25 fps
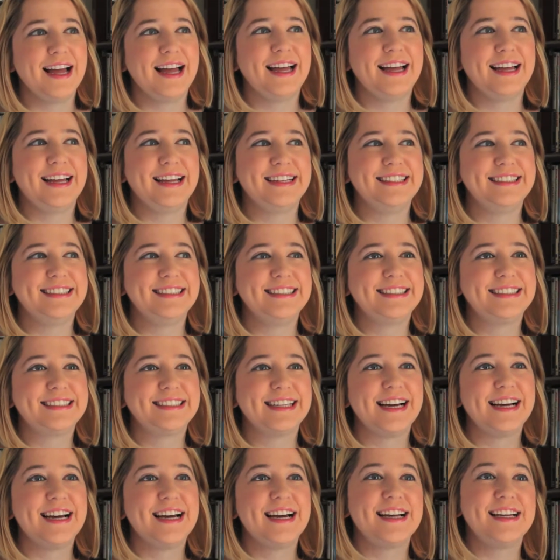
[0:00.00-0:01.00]
and
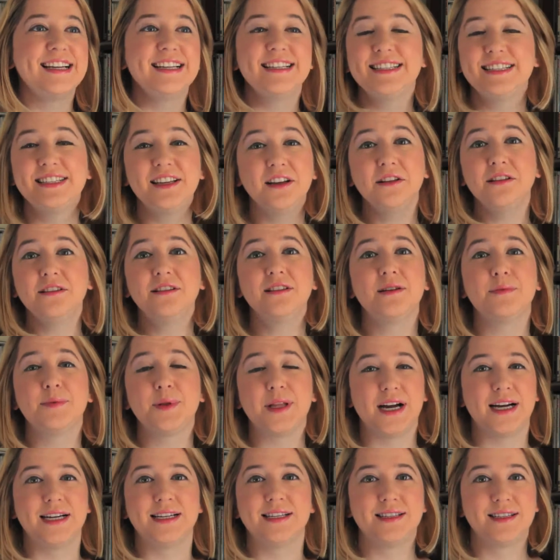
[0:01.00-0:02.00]
it still
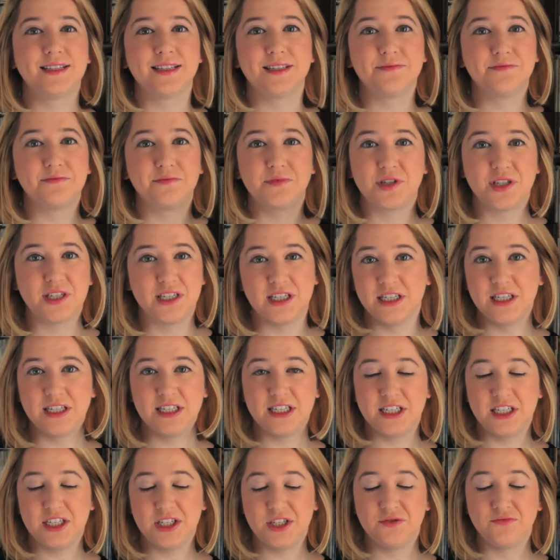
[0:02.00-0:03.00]
applies to
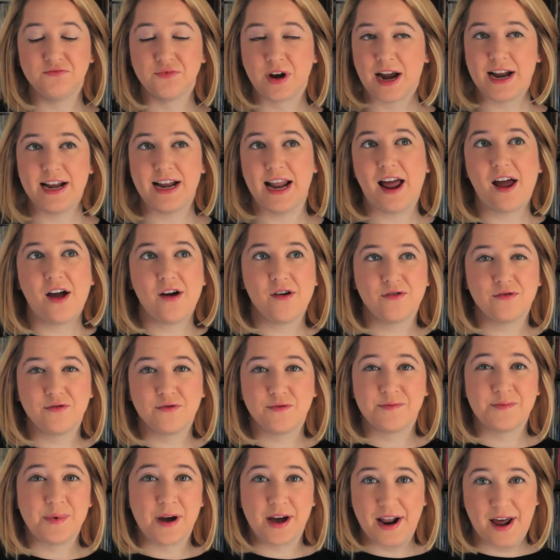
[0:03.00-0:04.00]
right now
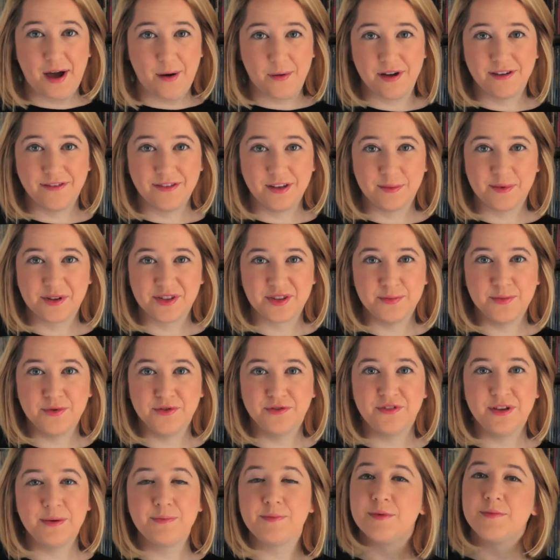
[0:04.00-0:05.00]
about how I feel about the
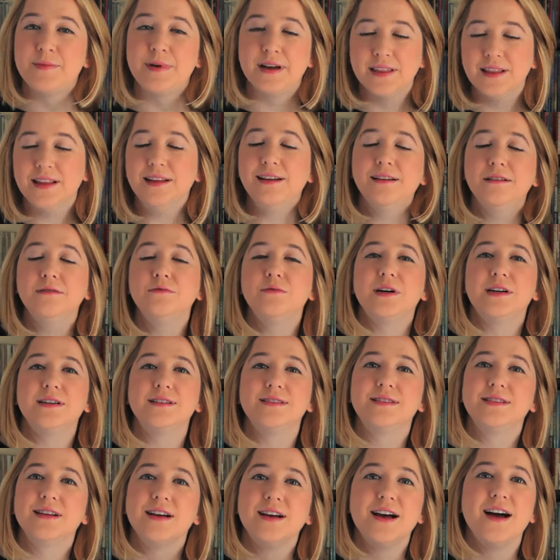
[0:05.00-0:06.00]
movie, but my line was,